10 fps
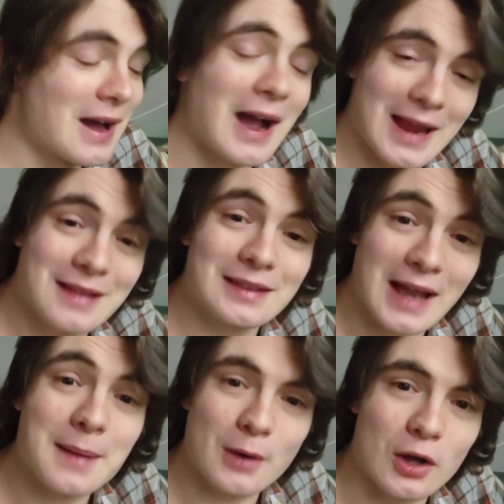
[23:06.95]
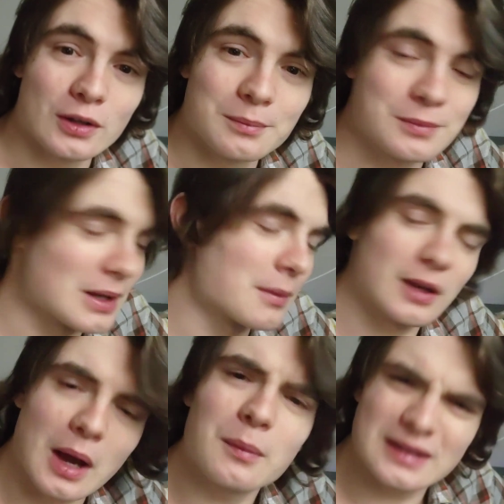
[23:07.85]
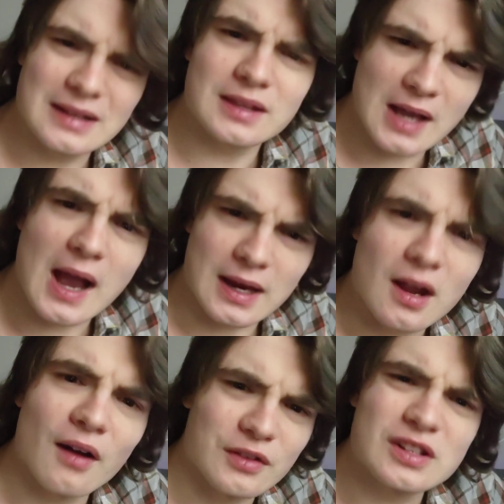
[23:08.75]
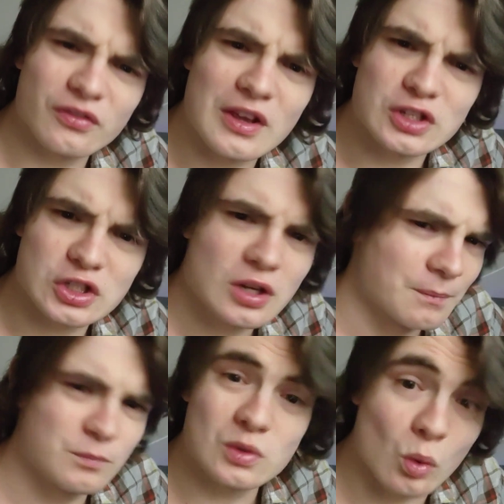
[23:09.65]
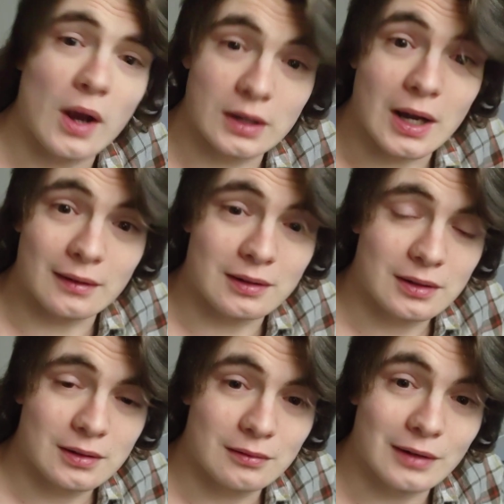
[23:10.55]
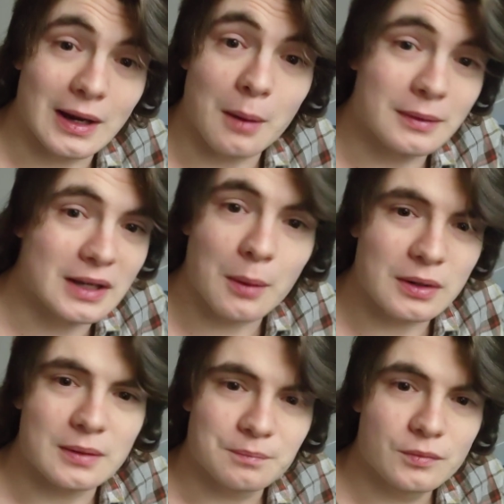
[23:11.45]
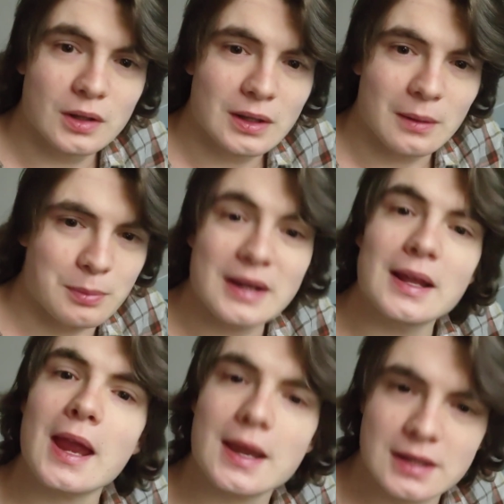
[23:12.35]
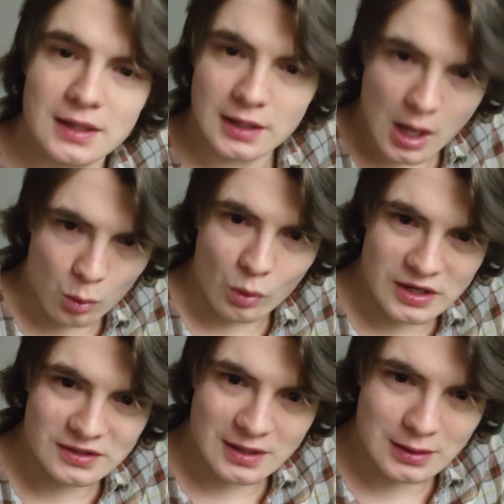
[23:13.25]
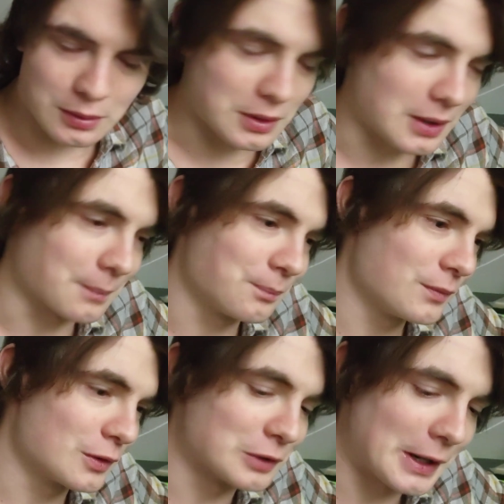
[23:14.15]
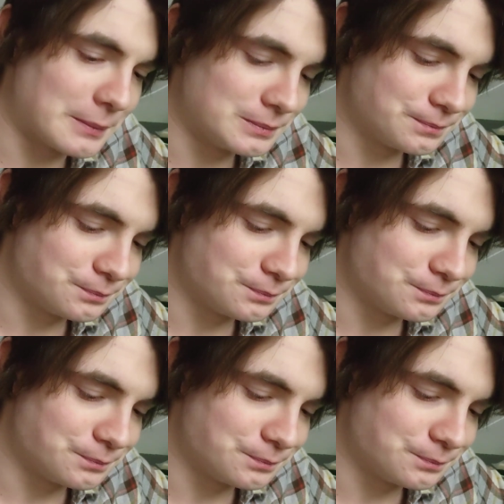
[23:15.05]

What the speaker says: I ate the eyeball because I'm like, I'm gonna eat the eye of this fish. Because why not, right? I'm gonna be an Indian and not waste anything, right?